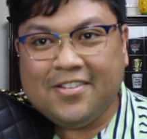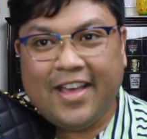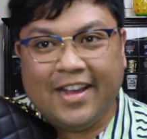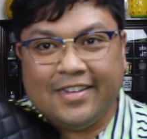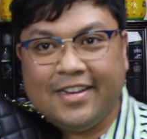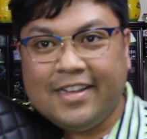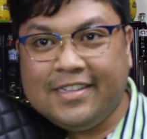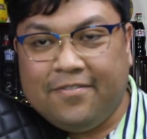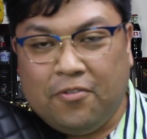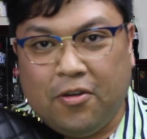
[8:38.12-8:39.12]
so that
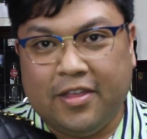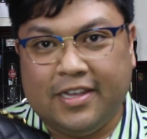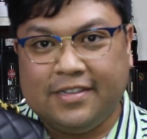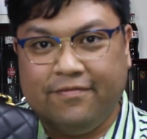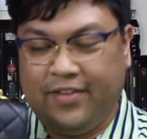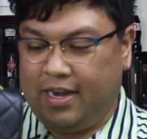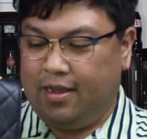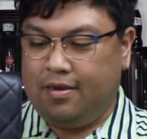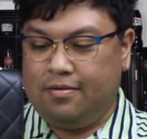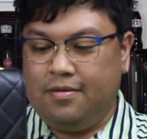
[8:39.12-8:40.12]
does it for this
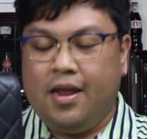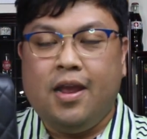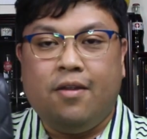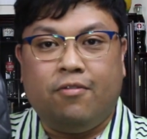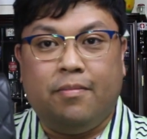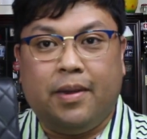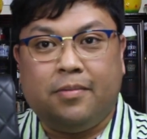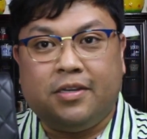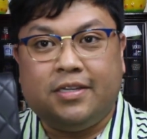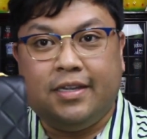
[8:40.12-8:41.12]
video.
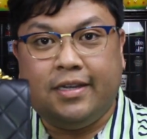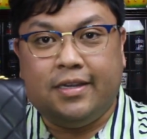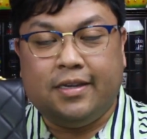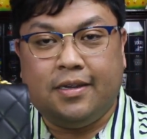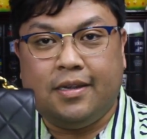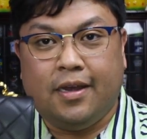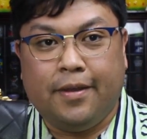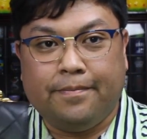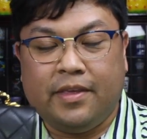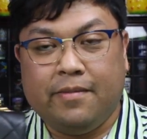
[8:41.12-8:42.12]
Remember
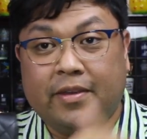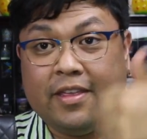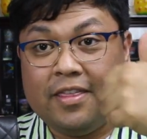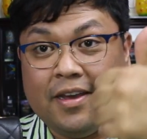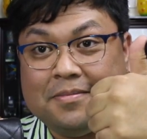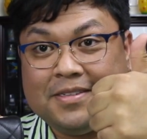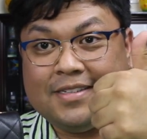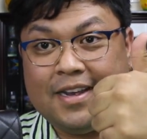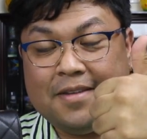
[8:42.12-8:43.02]
to give me the thumbs